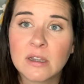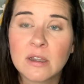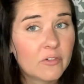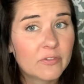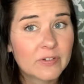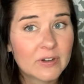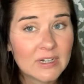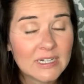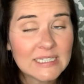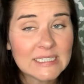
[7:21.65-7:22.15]

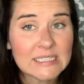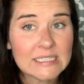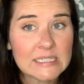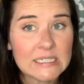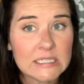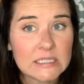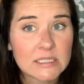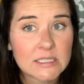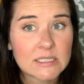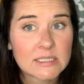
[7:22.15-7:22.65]
For
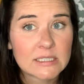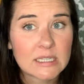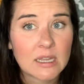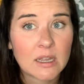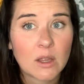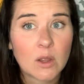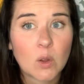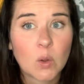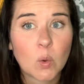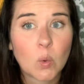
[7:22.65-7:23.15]
instance,
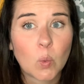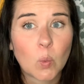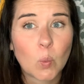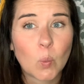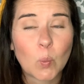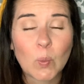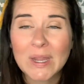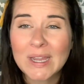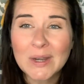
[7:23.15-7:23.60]
we